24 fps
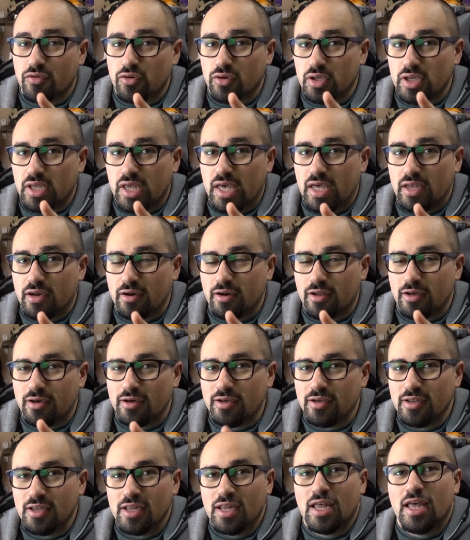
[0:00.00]
if you're in Canada,
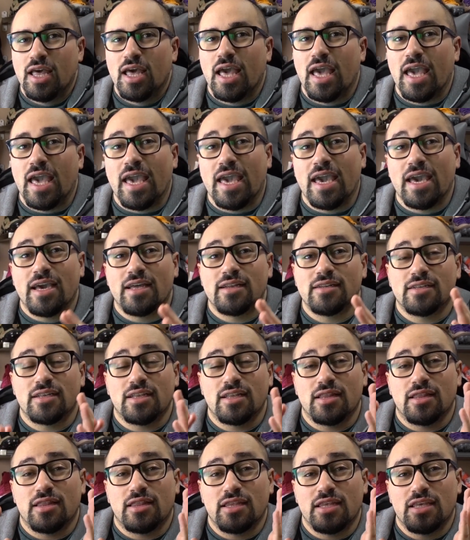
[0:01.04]
and
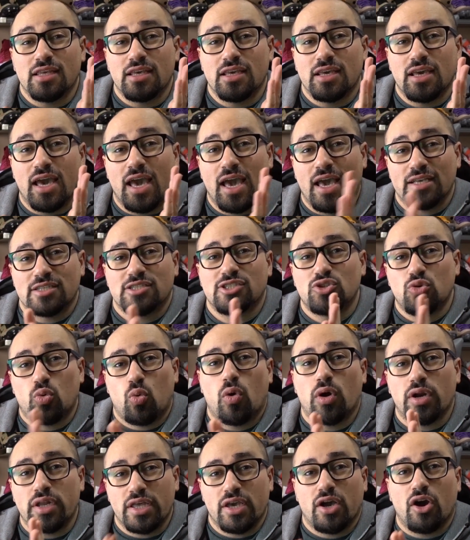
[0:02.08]
the
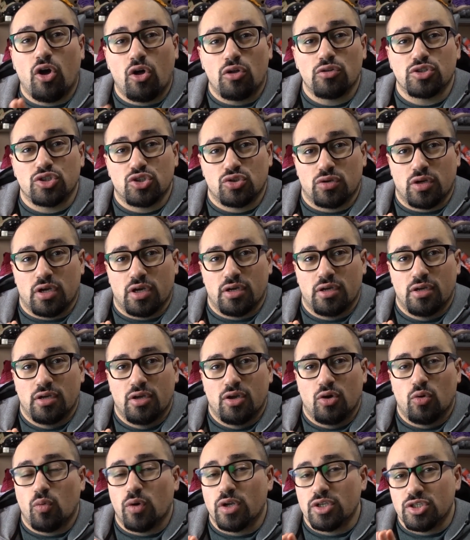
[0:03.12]
S20 Ultra,
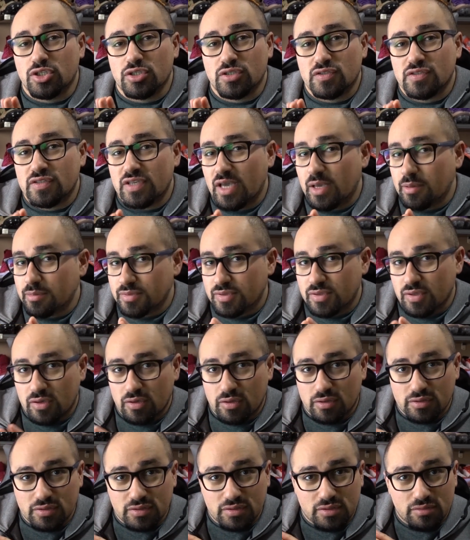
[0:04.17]
which is
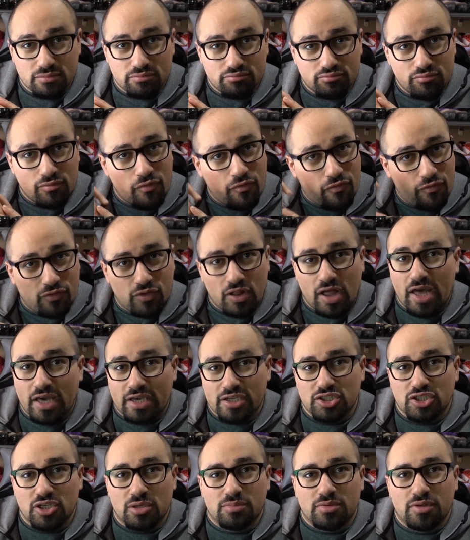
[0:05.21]
Samsung's
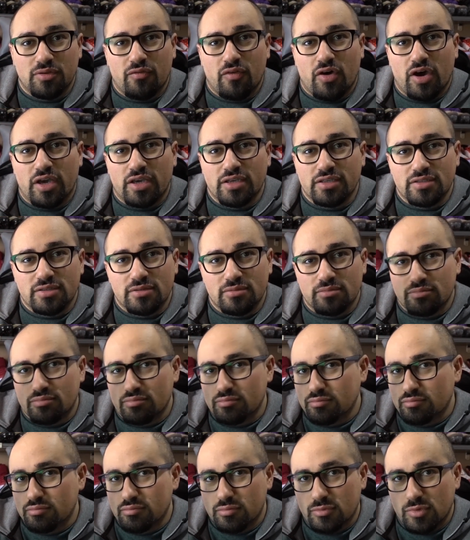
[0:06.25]
flagship device.
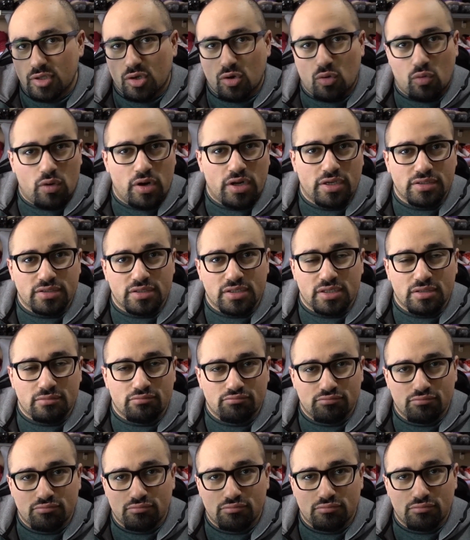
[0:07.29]
Crazy,
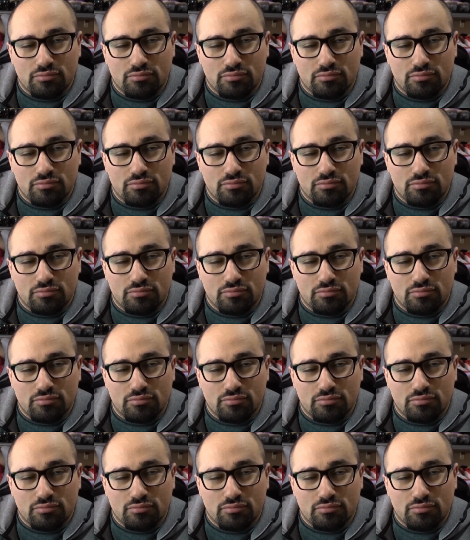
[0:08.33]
